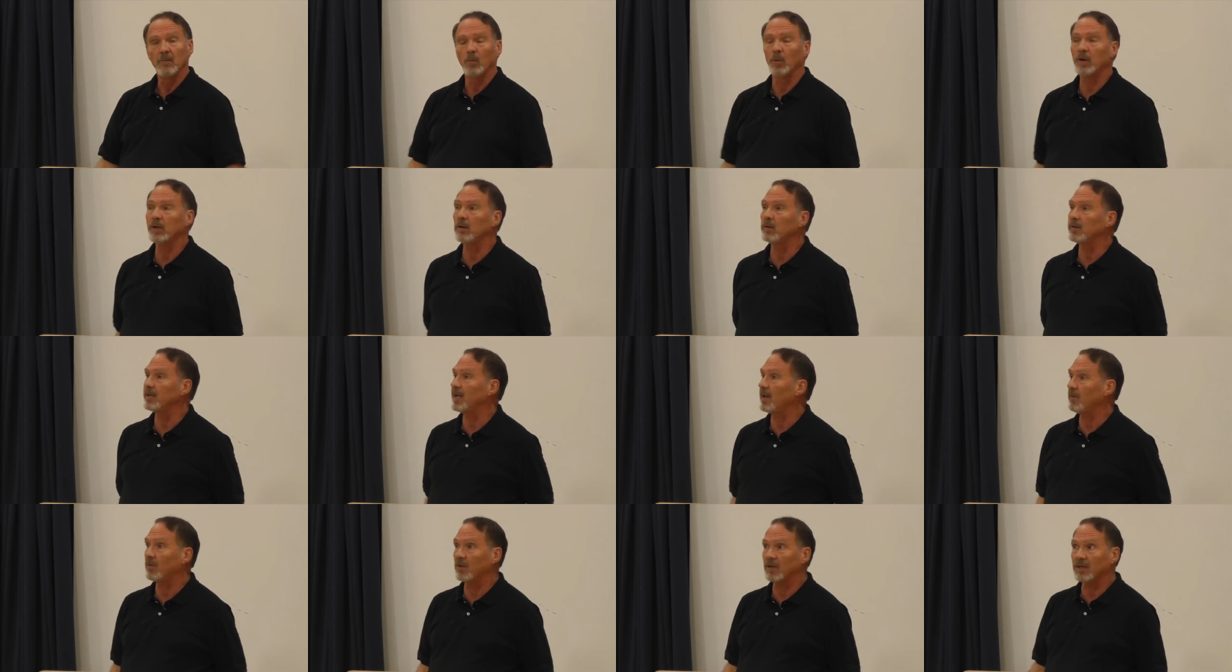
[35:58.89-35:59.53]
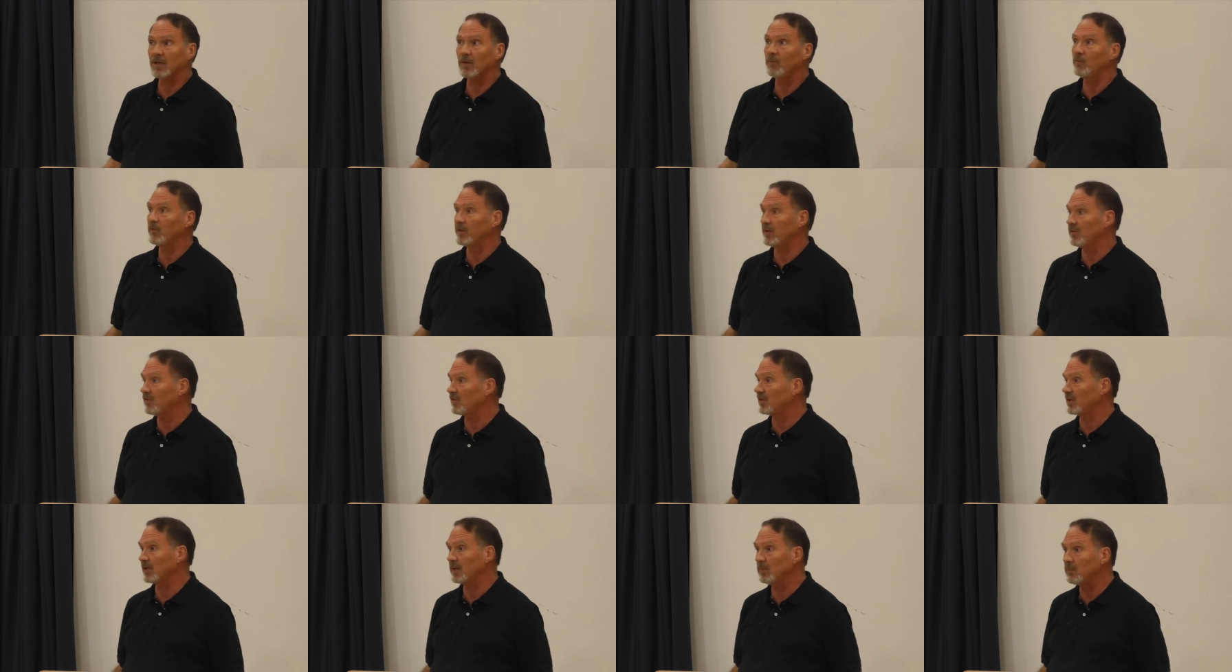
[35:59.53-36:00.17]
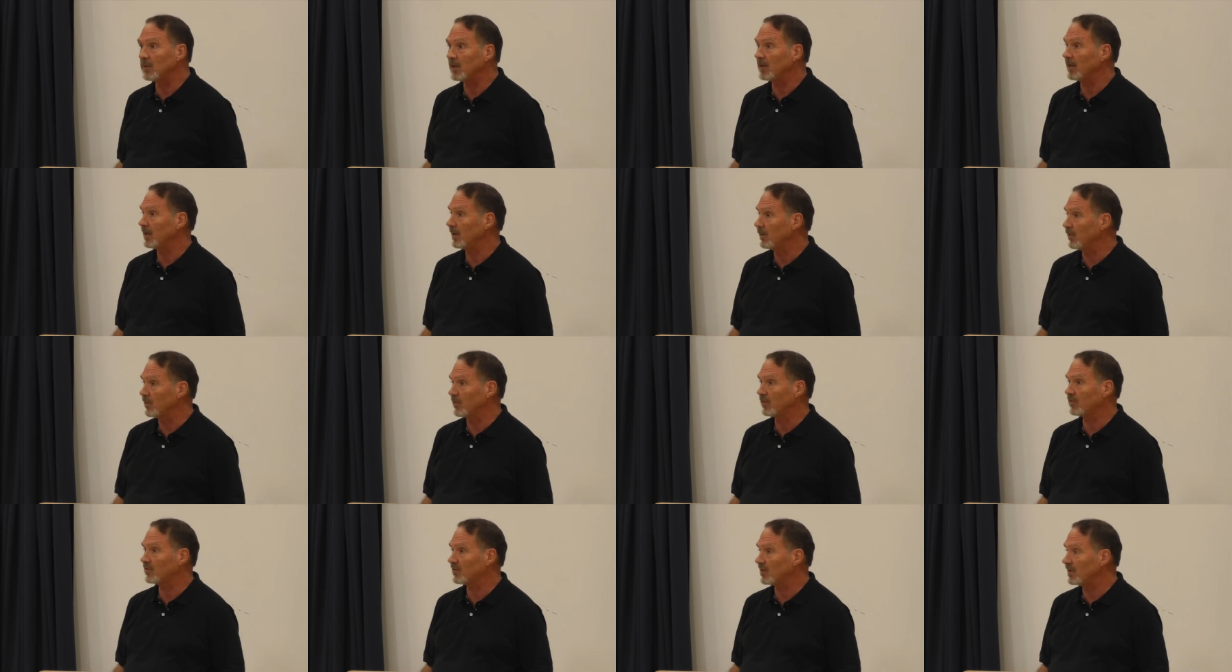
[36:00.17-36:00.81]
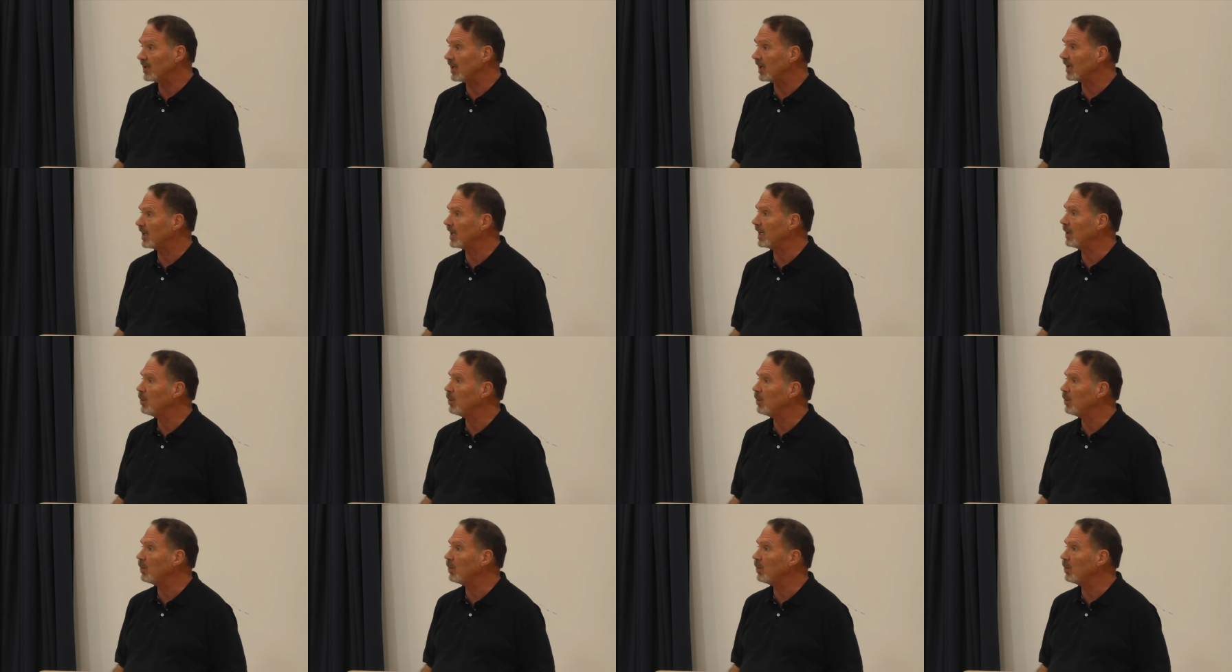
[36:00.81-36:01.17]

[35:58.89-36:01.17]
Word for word: We don't have to convince him to heal the sick.